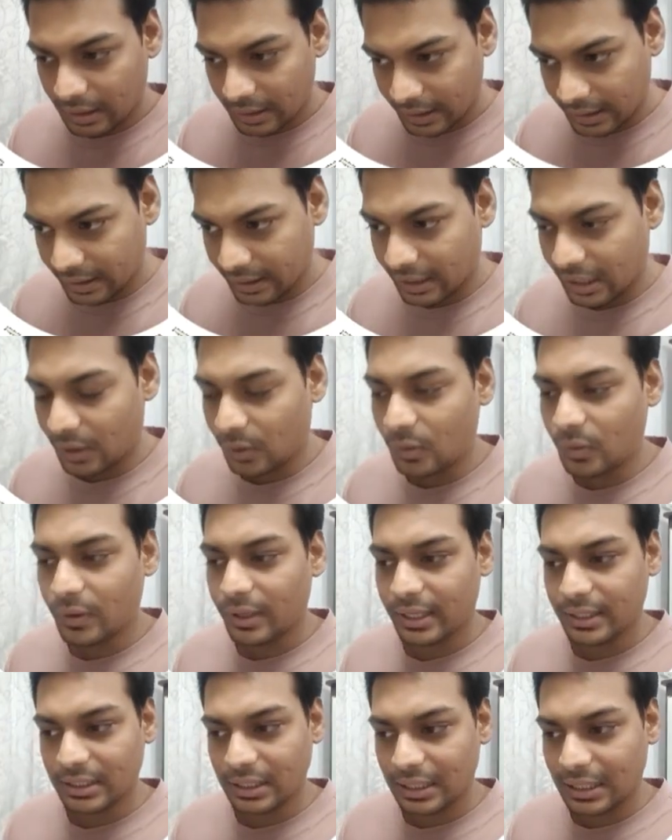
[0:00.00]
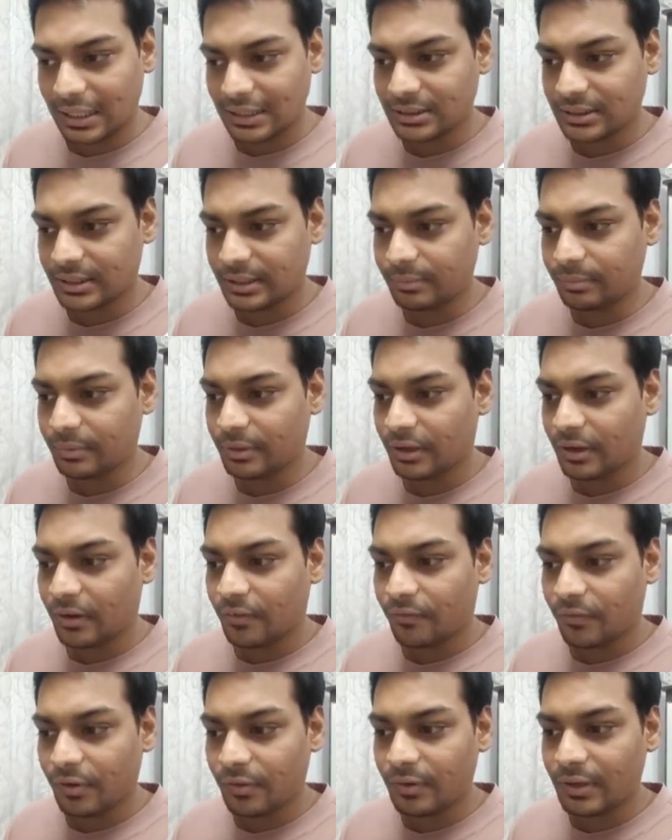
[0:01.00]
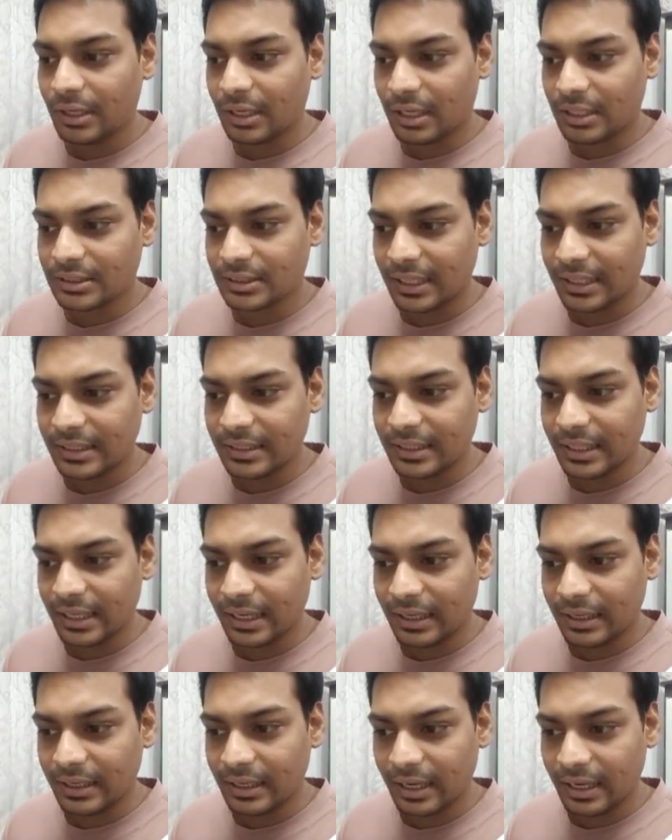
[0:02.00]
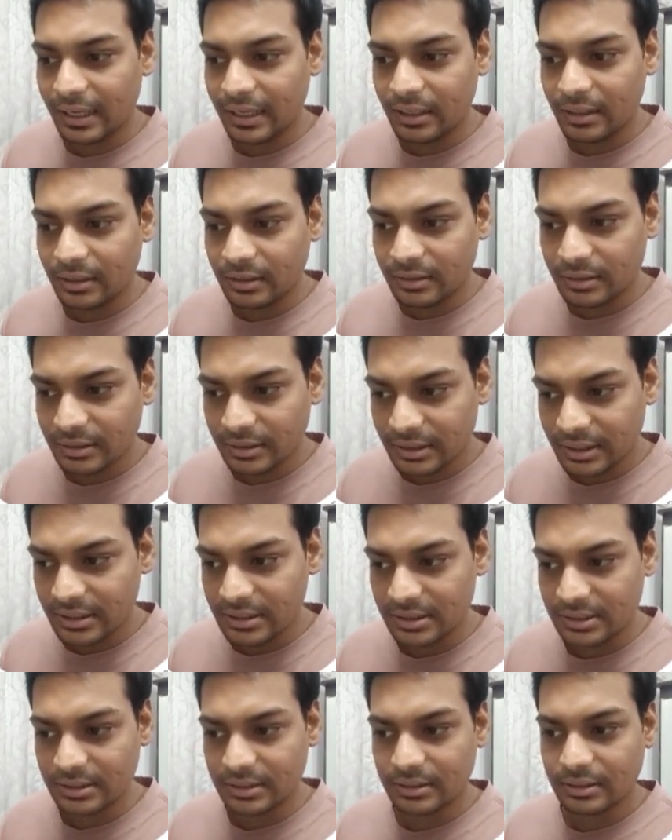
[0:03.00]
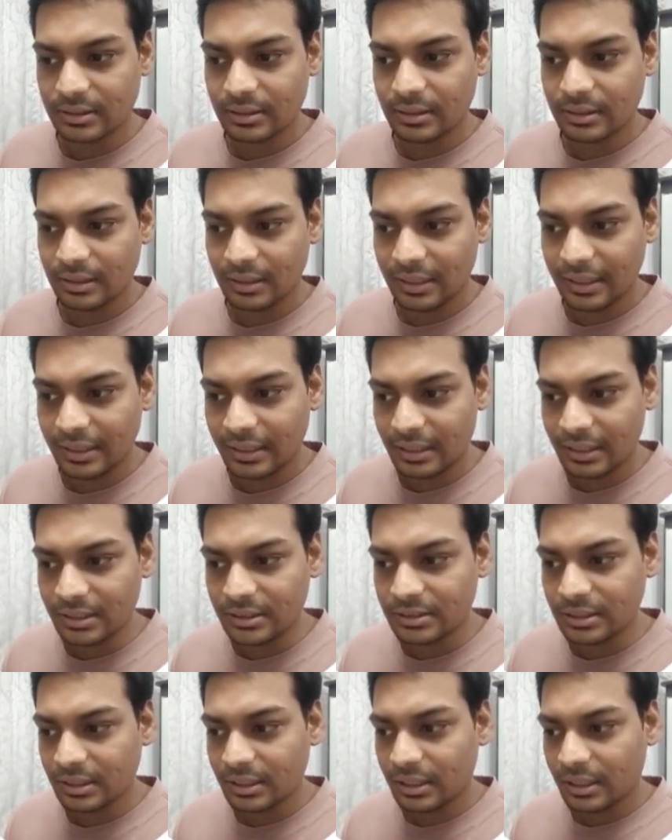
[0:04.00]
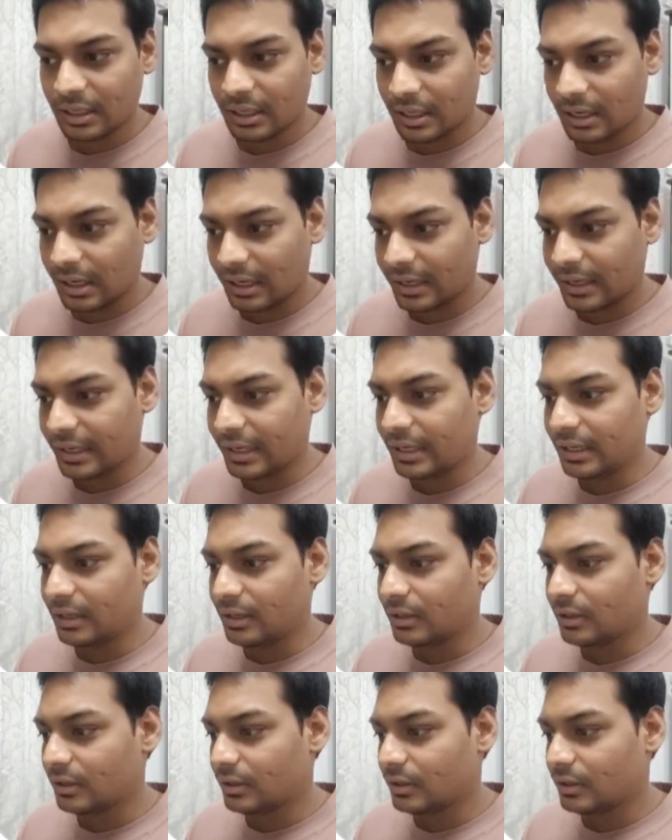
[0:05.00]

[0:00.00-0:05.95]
And now at the last step, we will assign the entire this linked list again